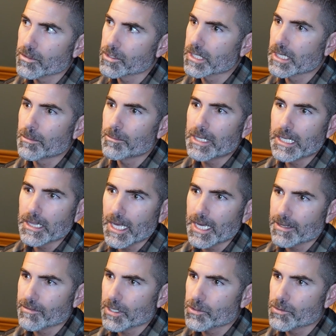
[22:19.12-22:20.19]
there's going to be a
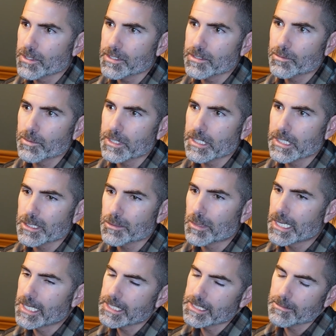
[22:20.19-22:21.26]
lot of entrants within the
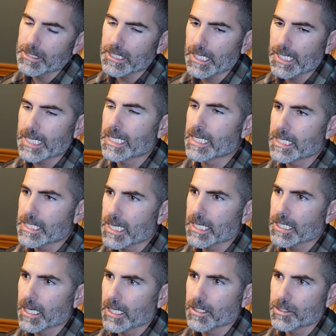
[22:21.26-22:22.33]
space, I mean, like any
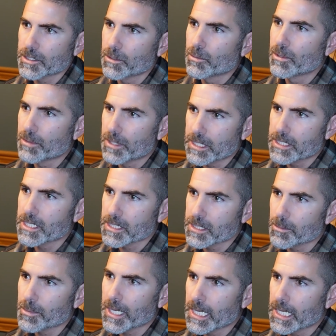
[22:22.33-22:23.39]
technology, we would
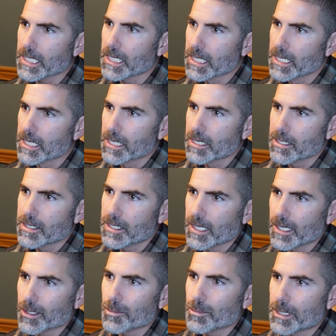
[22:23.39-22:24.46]
anticipate that
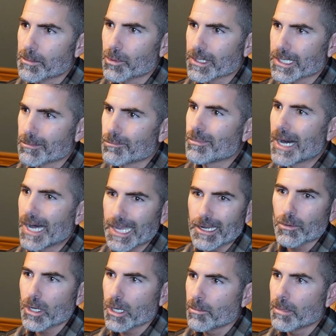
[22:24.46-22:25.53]
other people can buy a
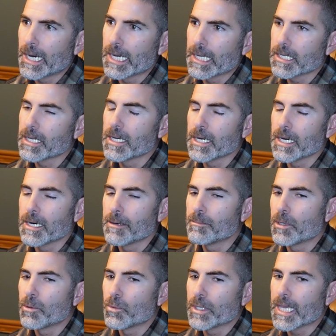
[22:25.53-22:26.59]
robot,
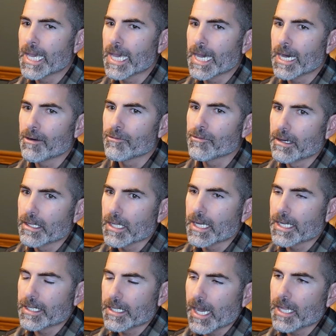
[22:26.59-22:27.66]
but we have a
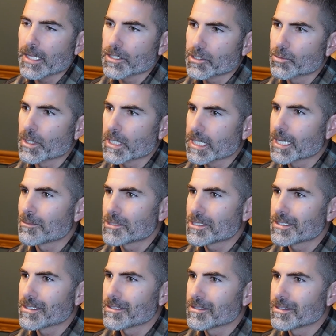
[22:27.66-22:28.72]
lot of knowledge when it comes
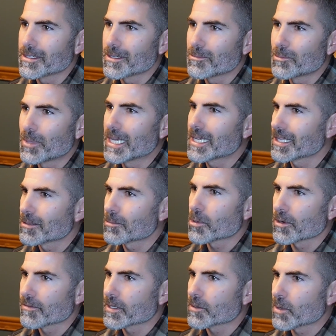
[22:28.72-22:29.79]
to baking the
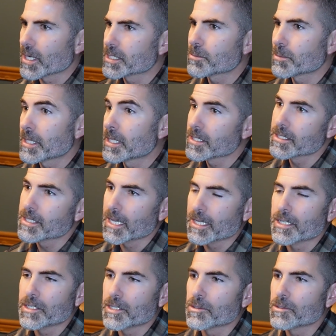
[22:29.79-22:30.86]
perfect recipe that's
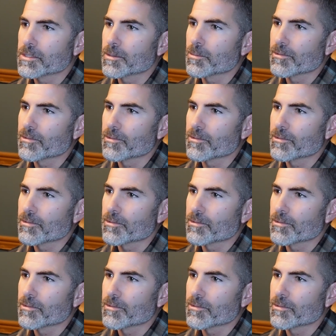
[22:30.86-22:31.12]
taken years to